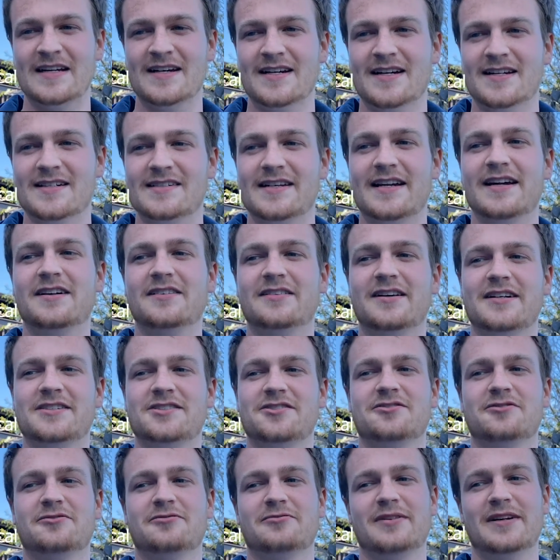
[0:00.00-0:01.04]

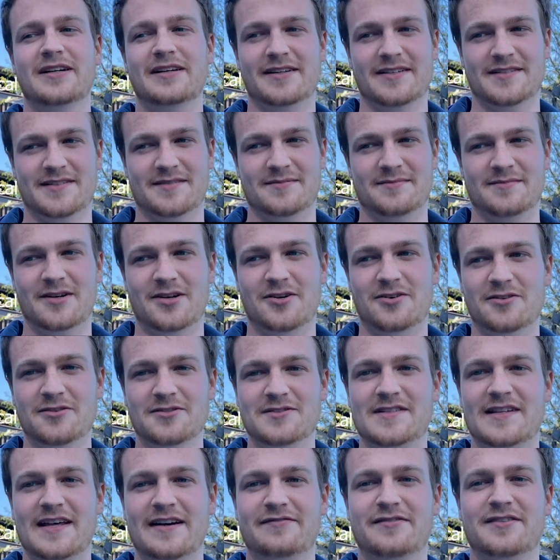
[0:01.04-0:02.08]
Psychological realism holds
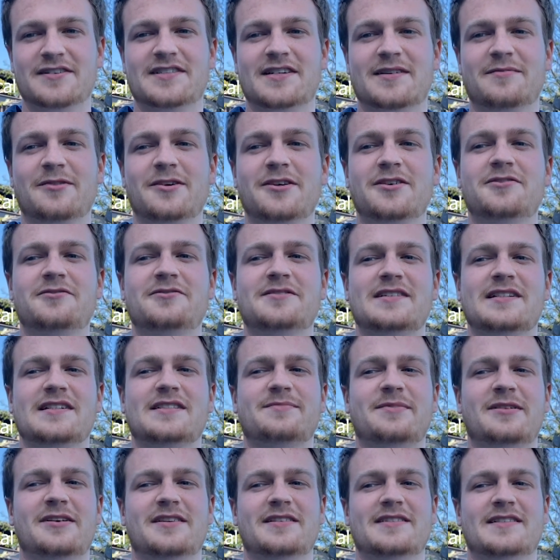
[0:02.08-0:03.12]
that for someone who is
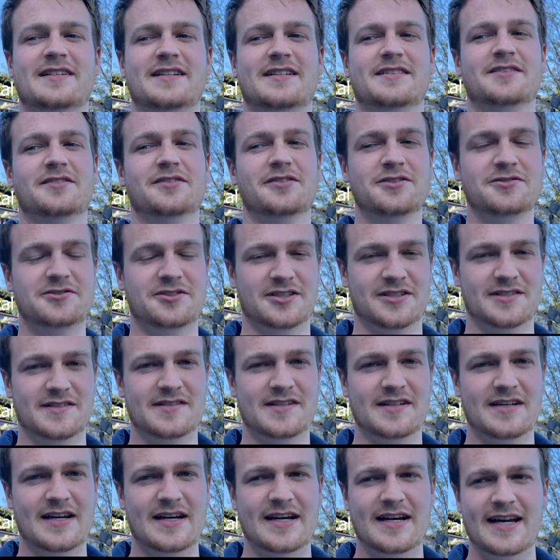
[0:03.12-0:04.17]
experiencing delusions,
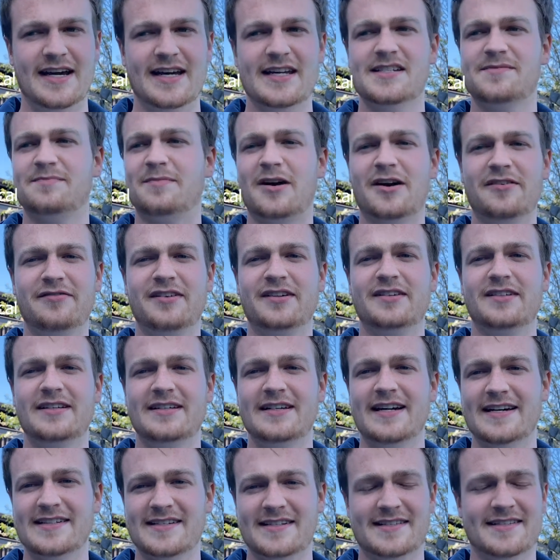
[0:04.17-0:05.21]
it is perfectly
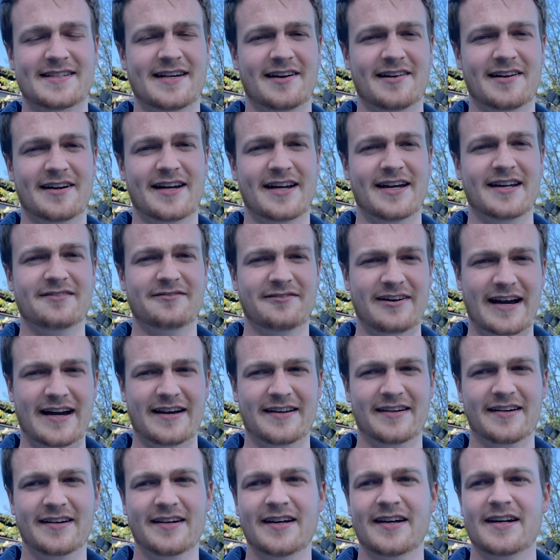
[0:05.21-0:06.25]
necessary and
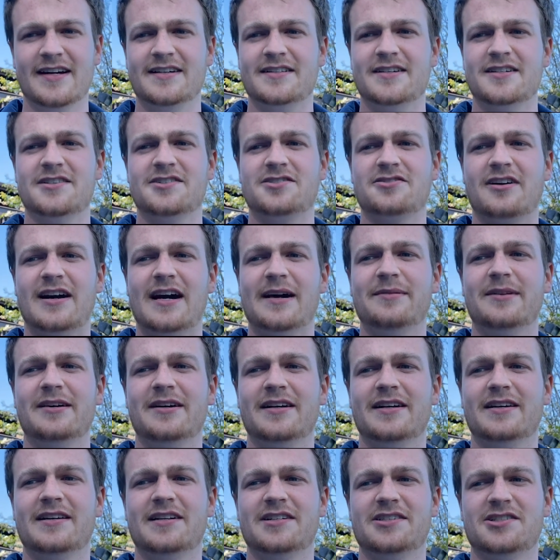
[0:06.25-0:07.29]
valid to describe their
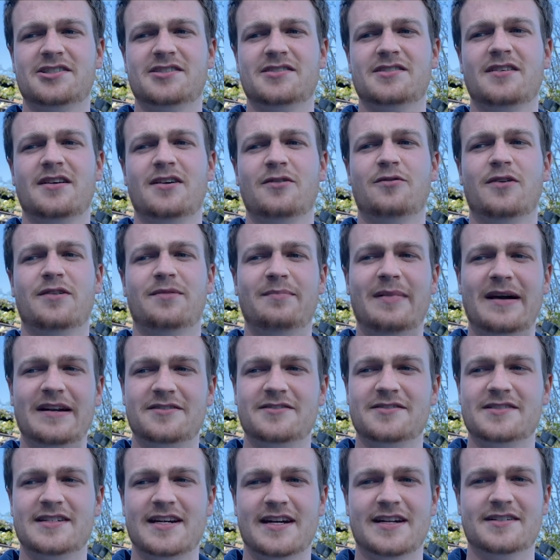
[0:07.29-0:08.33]
condition with mental
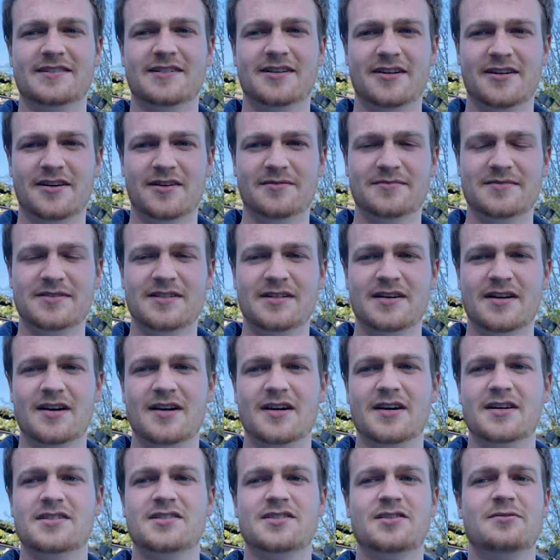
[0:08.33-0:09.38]
state terms,
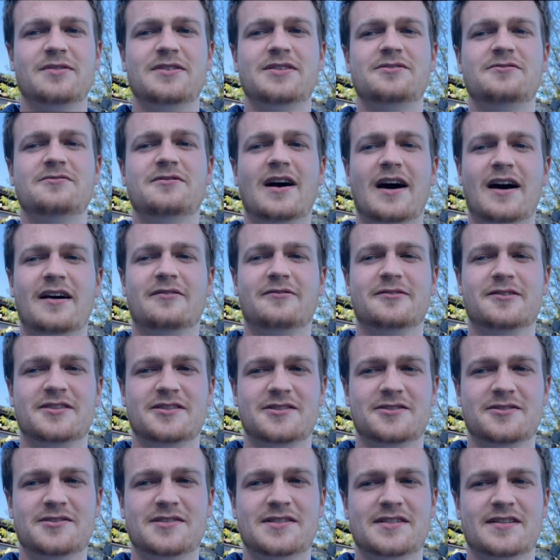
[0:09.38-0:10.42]
so we do not
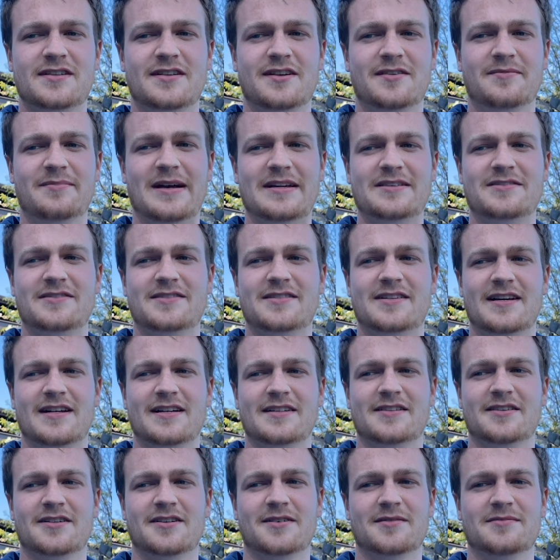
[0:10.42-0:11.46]
reduce their mental state
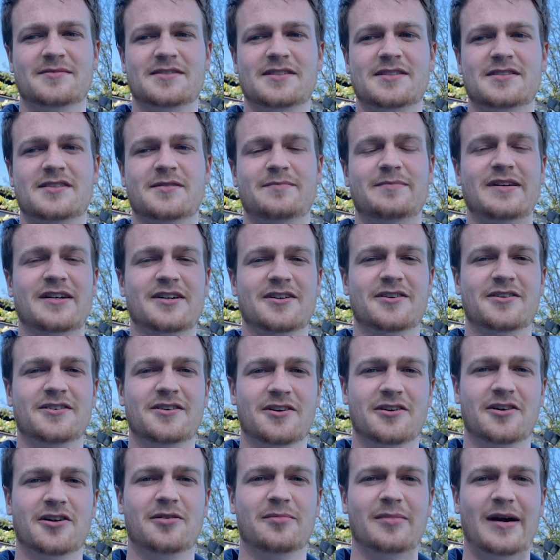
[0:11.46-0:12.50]
terms to pure
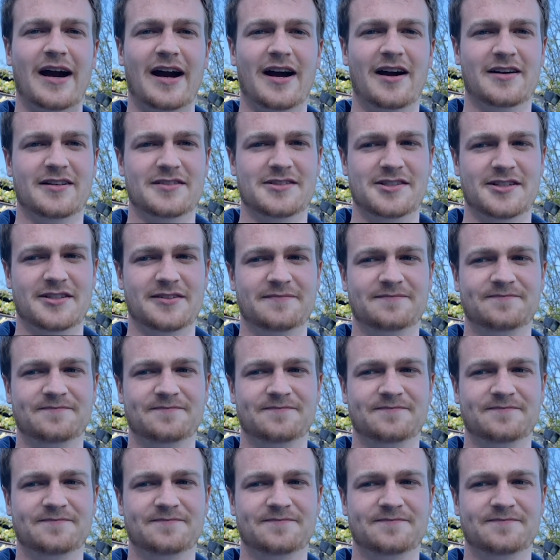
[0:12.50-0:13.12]
neurobiology.